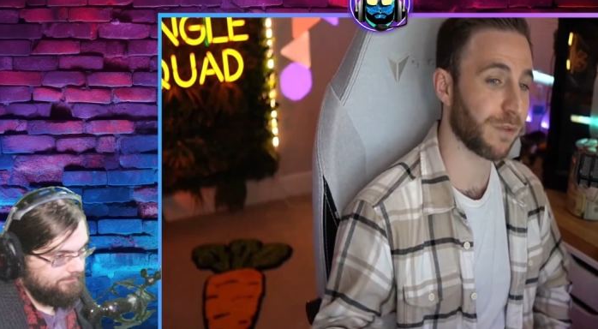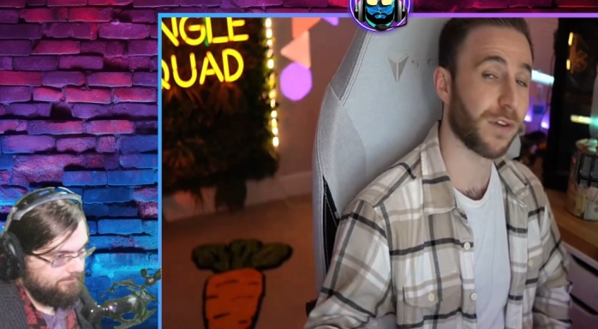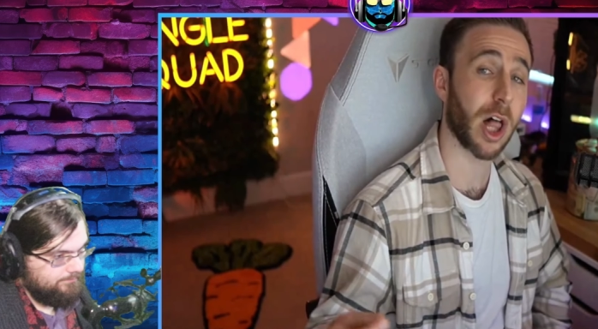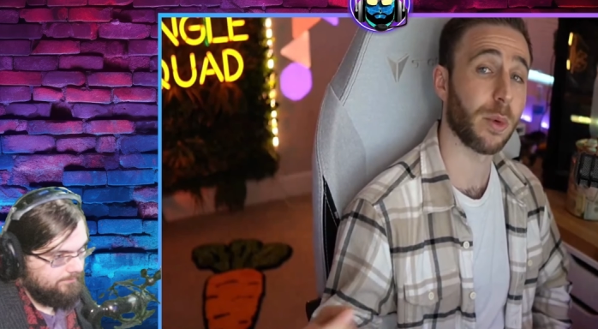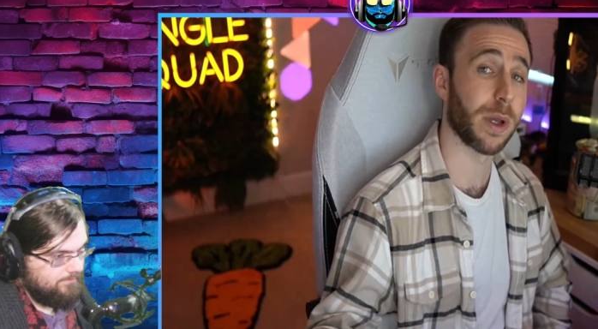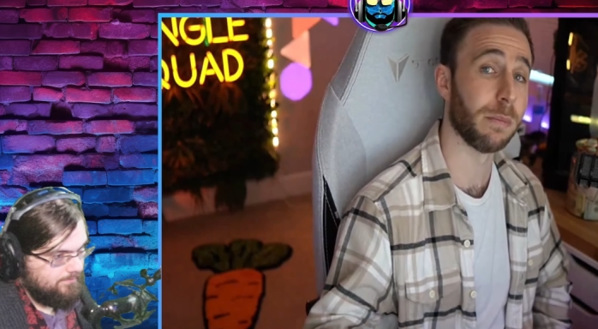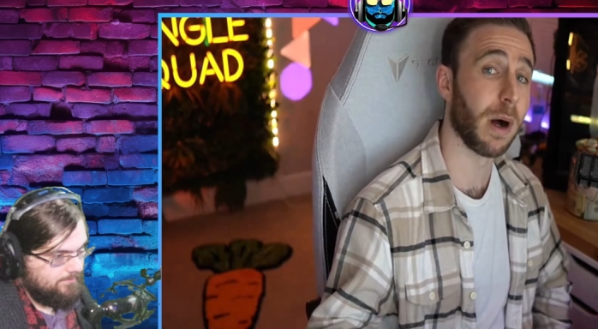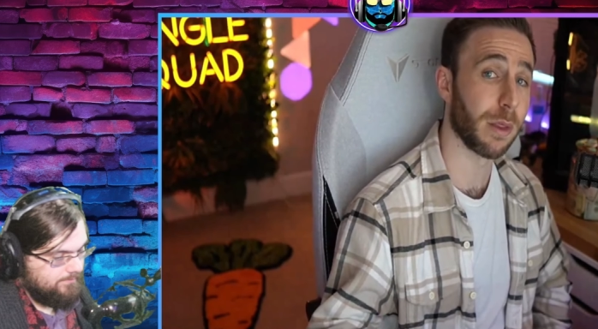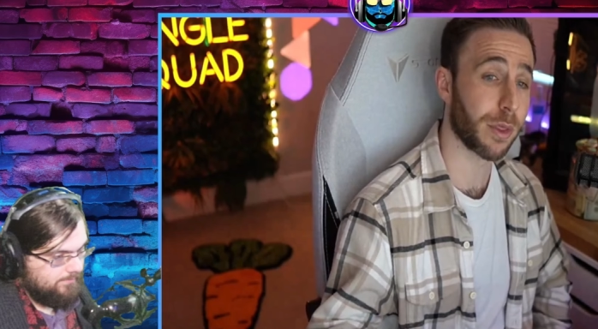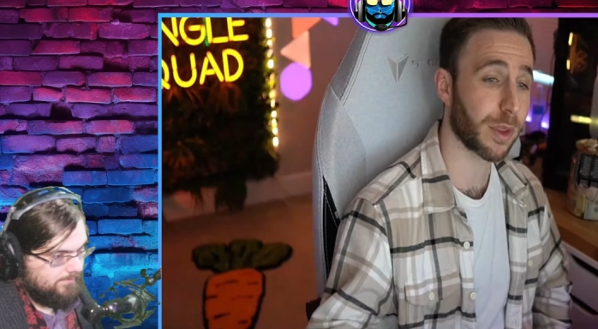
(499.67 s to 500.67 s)
Speaker 1: the following
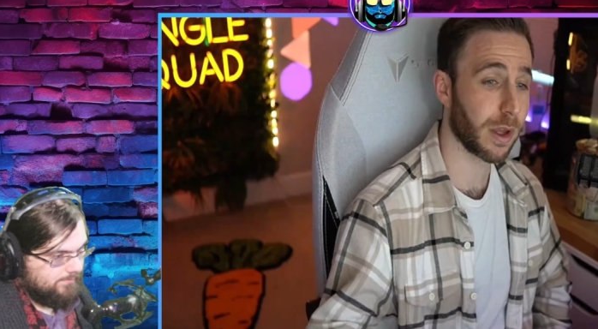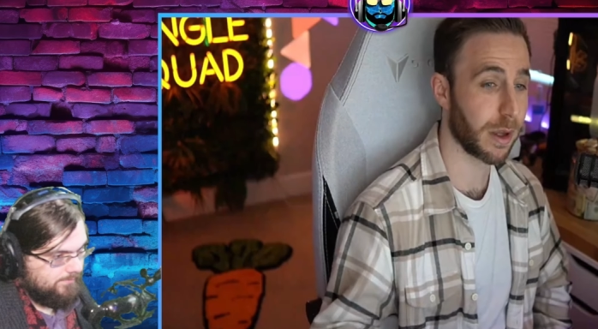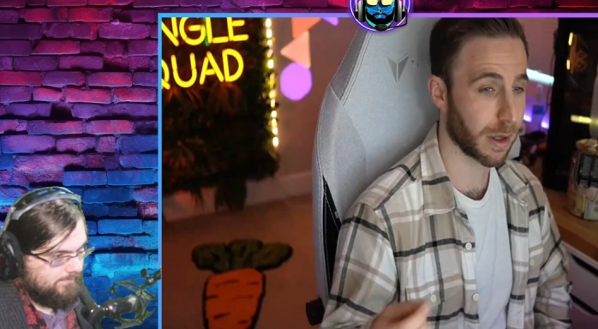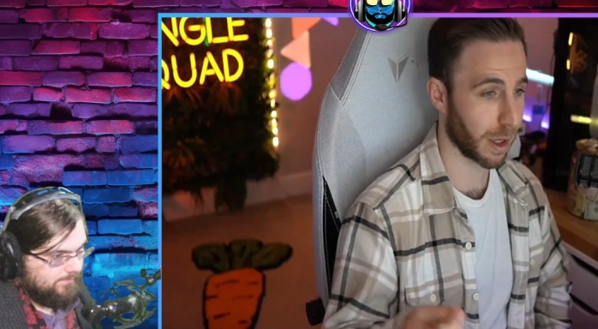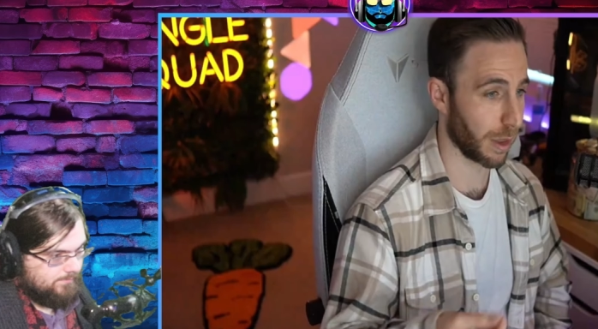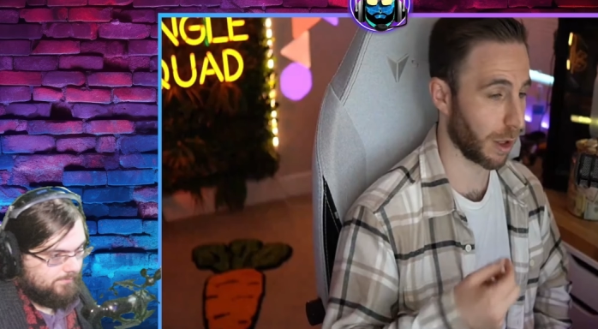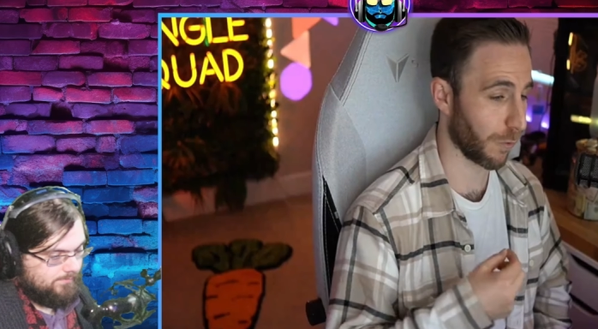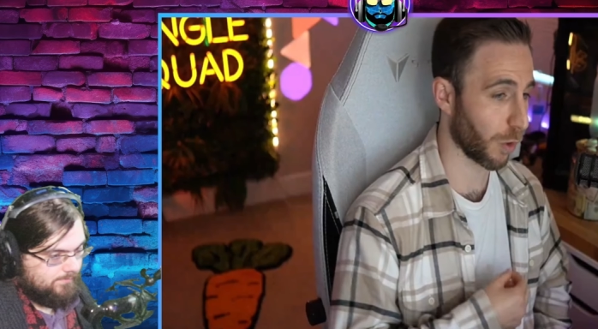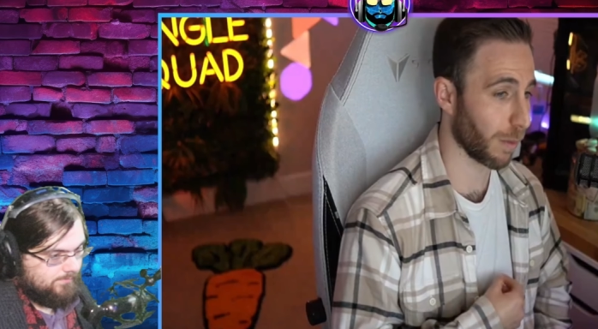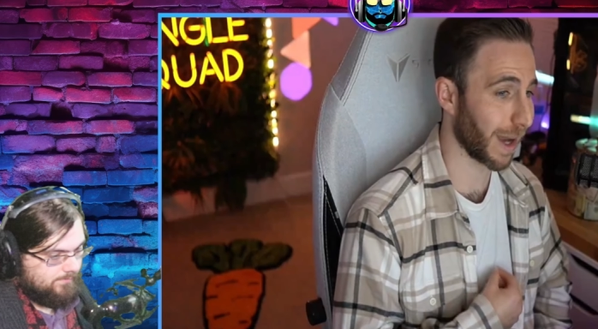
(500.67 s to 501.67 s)
month, and
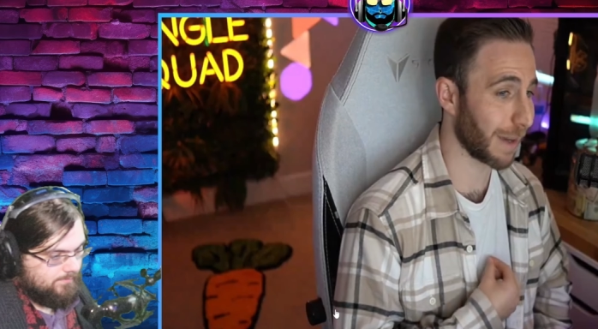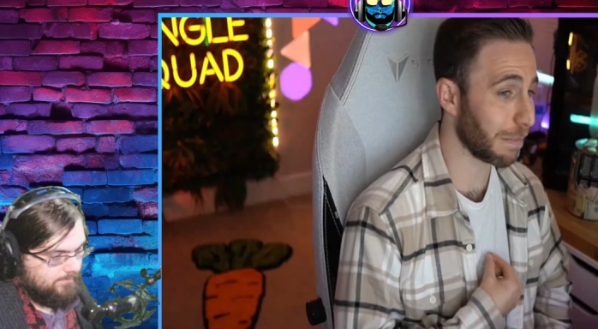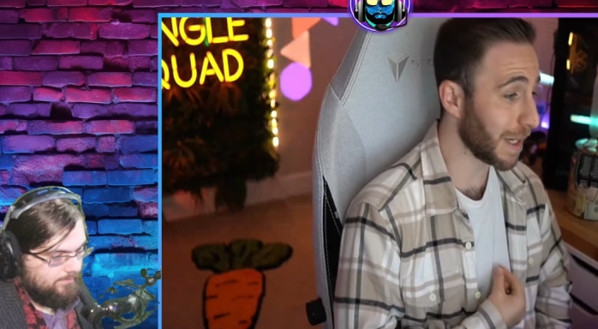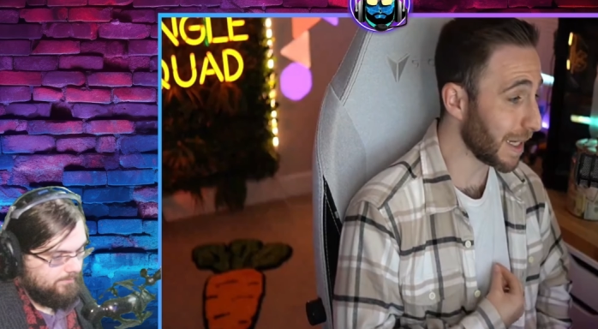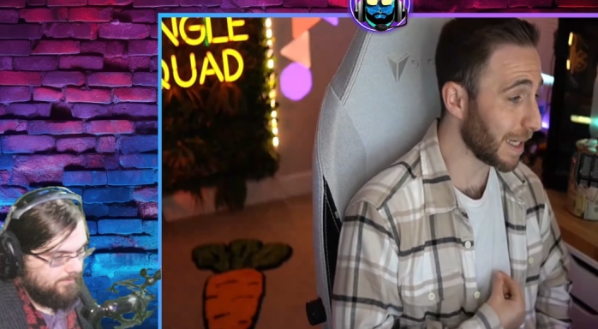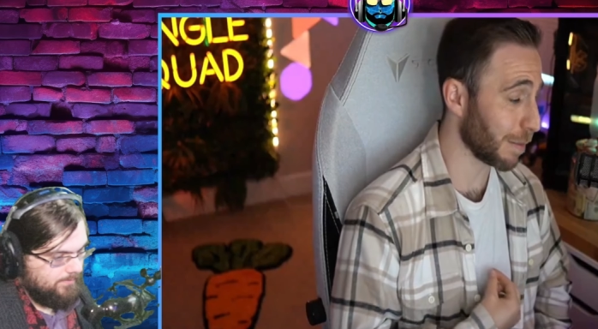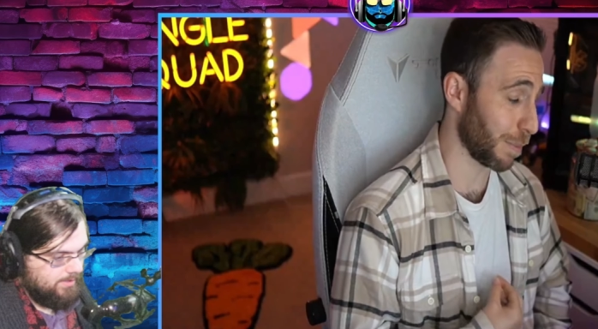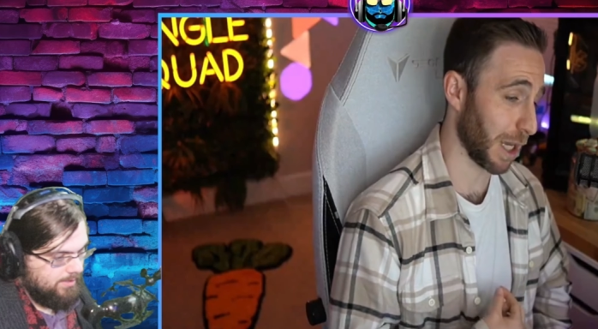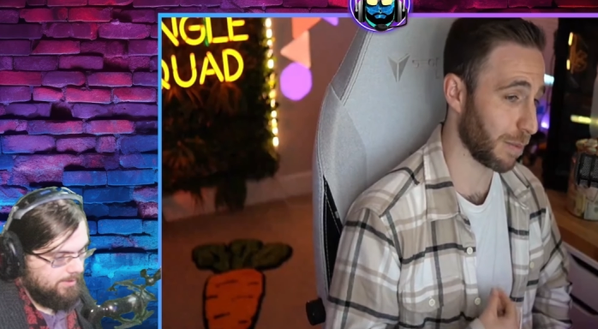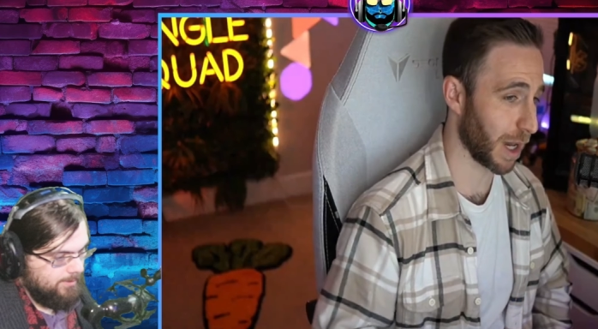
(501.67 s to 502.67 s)
therefore my immediate
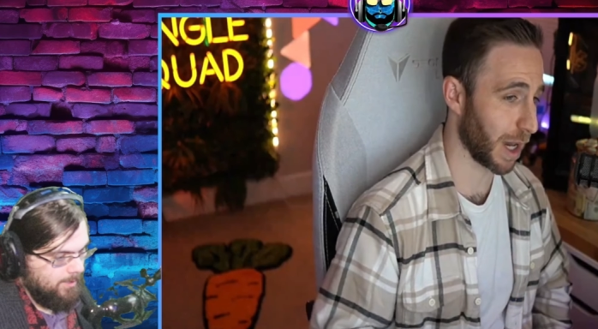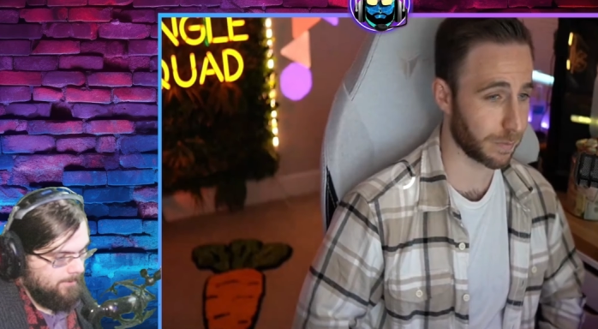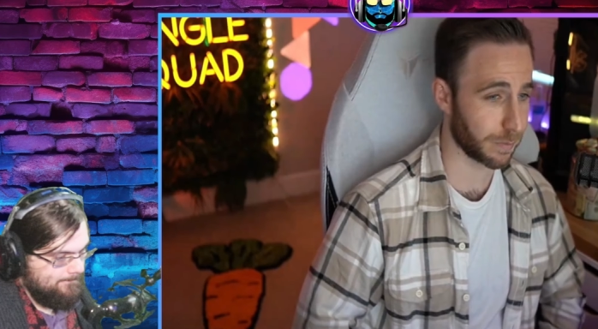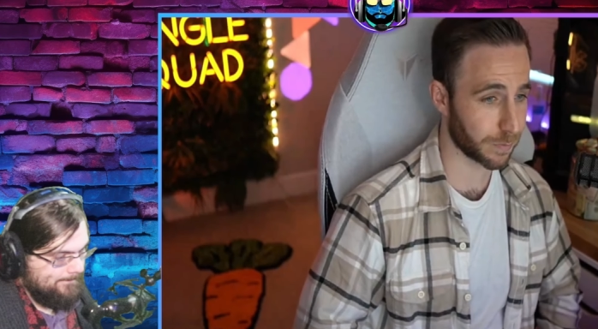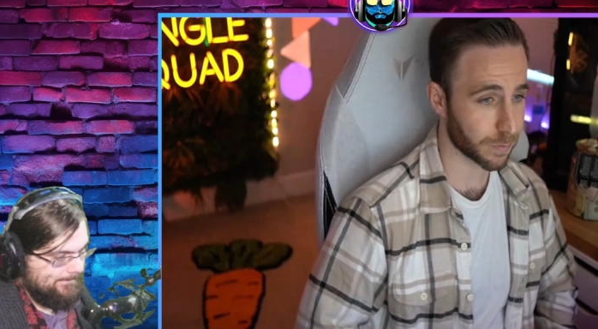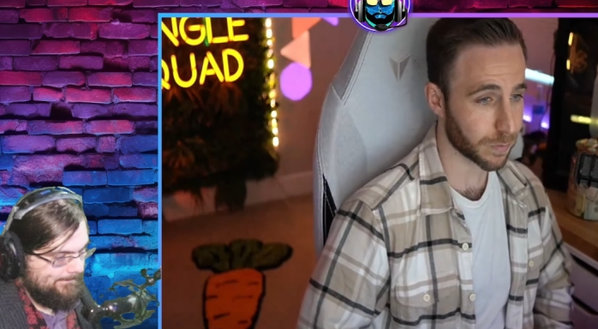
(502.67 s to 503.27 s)
payback. No.